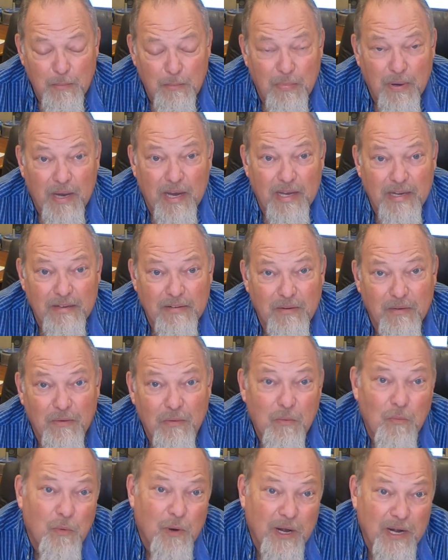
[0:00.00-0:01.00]
but
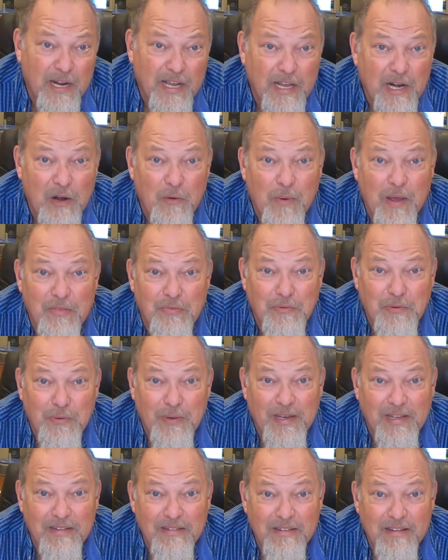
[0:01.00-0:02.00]
we're going to get our way
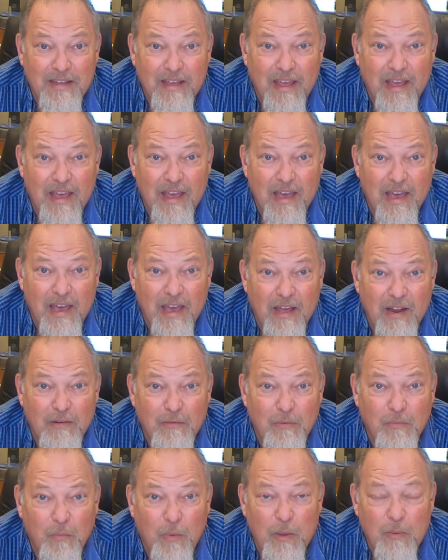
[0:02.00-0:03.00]
through it,
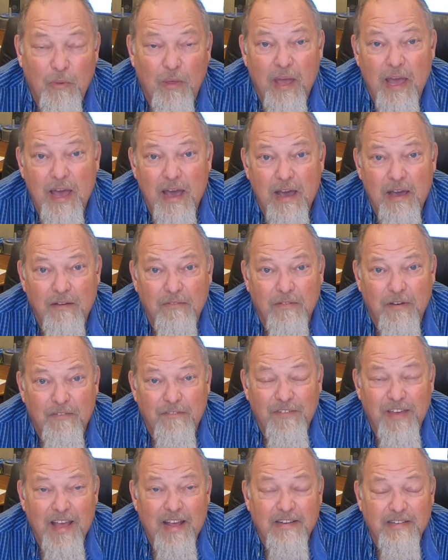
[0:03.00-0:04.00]
and we will have
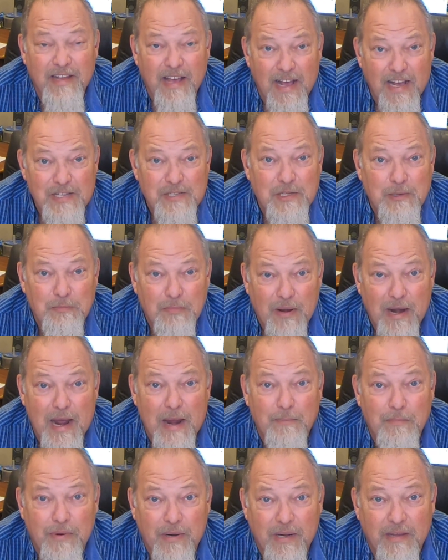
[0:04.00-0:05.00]
a fantastic
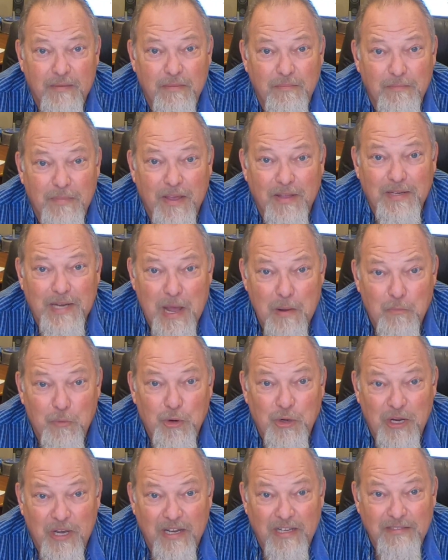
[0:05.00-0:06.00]
property by the time
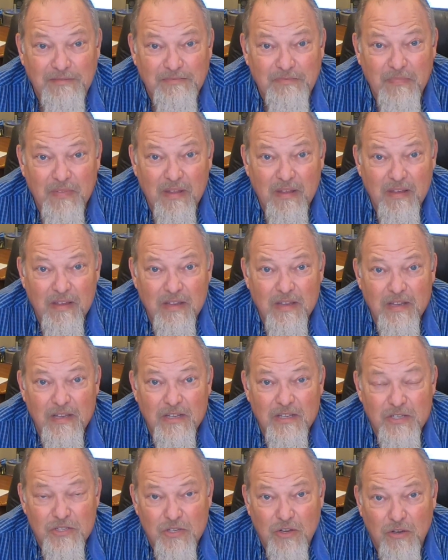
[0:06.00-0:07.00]
we're done.
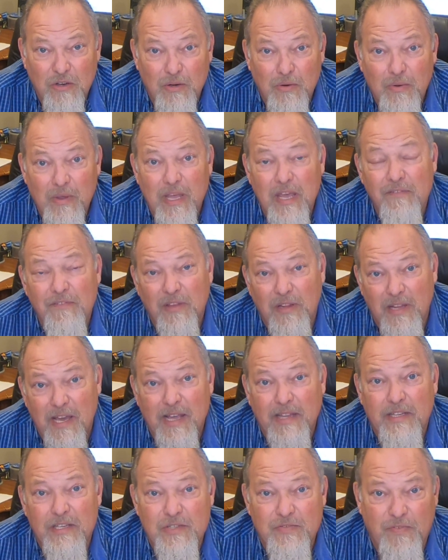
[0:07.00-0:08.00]
So if you
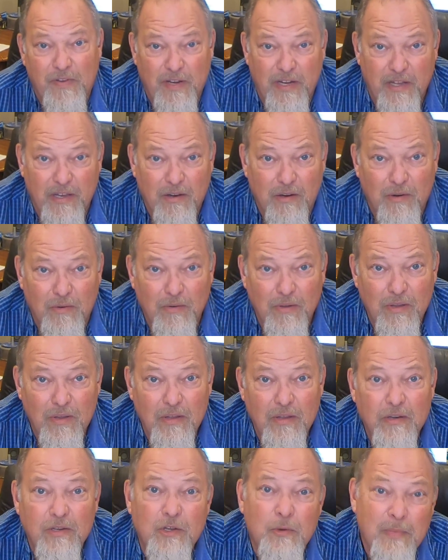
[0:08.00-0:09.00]
like this video,
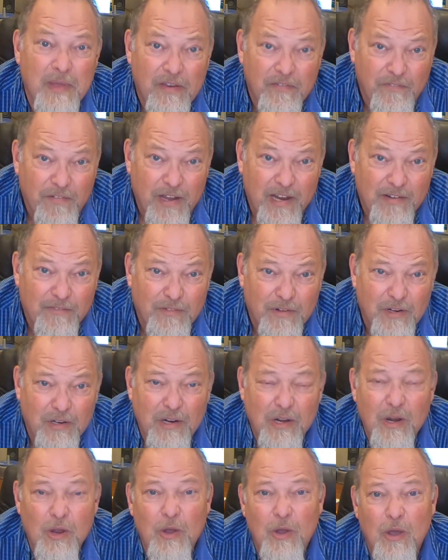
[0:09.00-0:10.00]
do me a
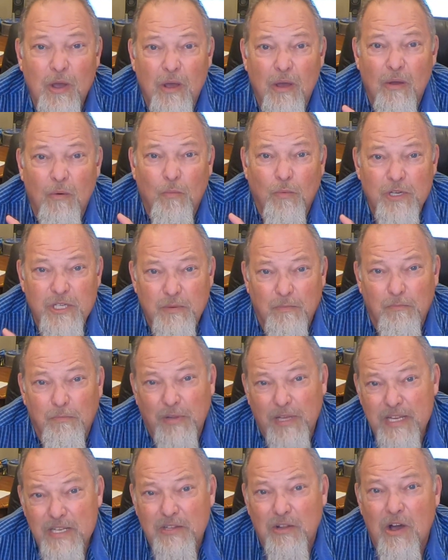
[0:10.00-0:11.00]
favor. Would you
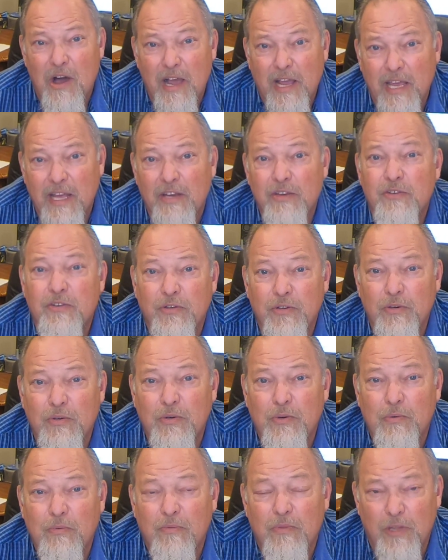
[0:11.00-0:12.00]
please log
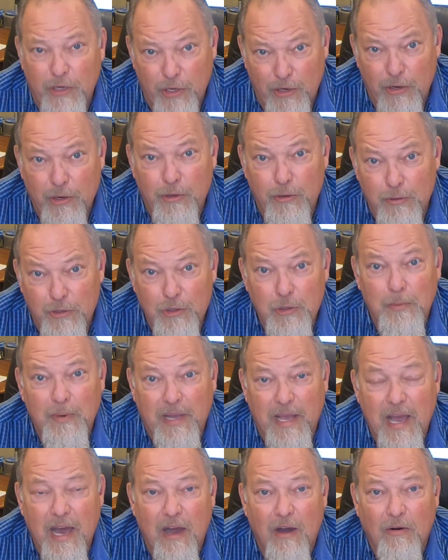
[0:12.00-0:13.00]
into your
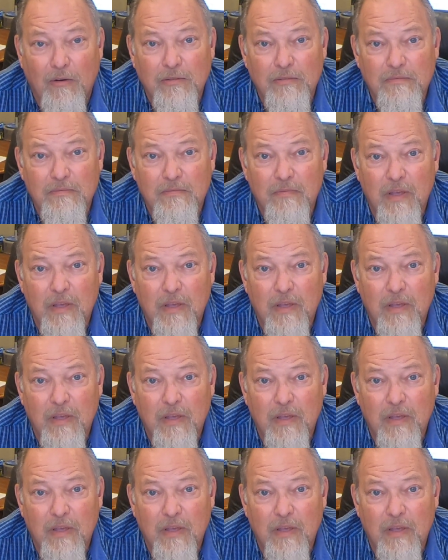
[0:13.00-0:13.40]
YouTube account,